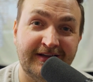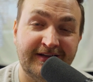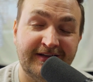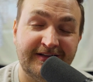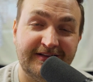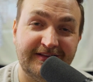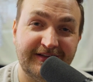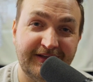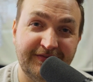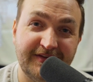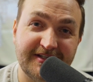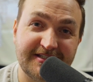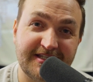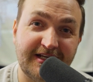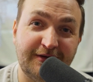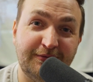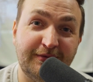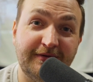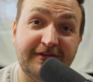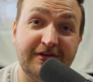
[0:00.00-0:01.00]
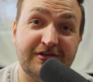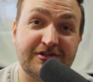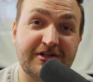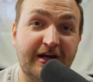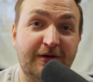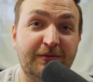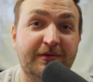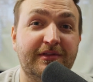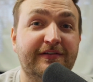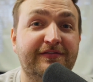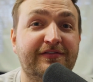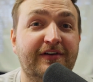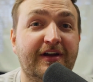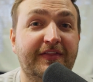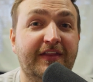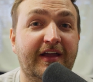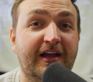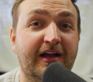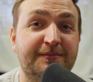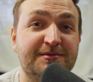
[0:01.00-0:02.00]
Leave this thing a review, share it with a
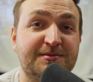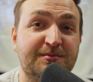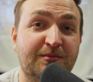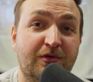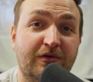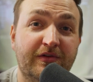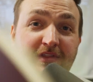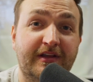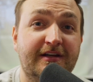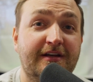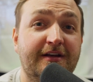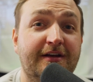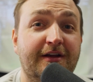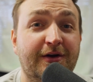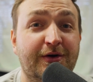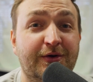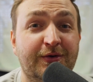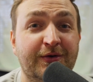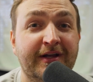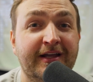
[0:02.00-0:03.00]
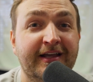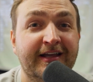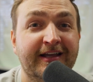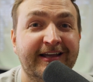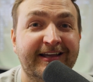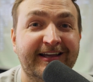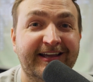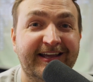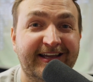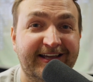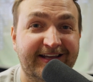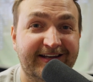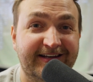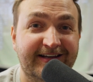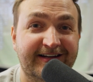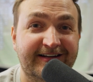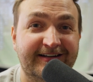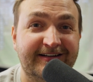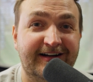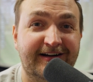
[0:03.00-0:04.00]
friend that helps more than you know. And
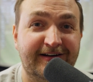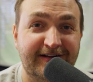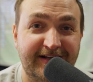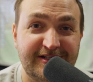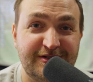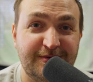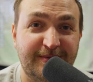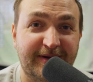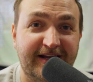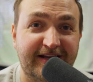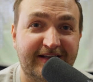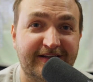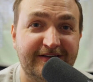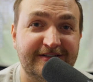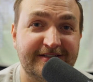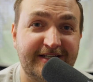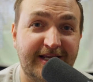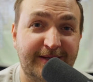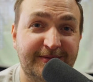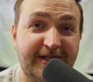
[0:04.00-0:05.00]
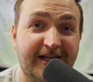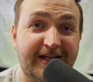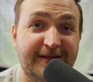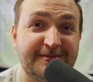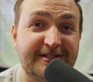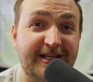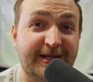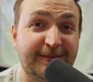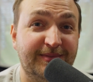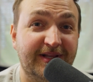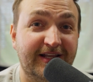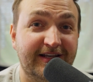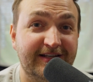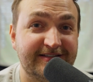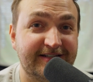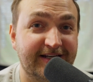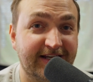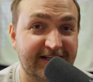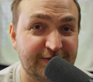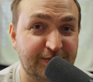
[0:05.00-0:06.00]
I'll catch you back here, same time, same
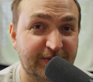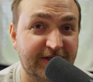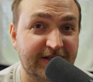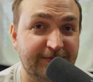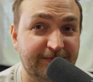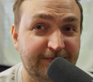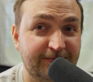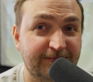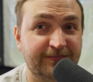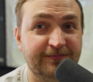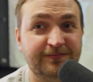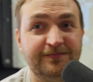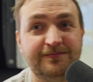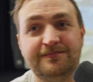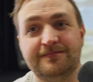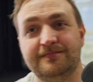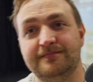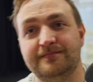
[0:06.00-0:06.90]
place next week. He's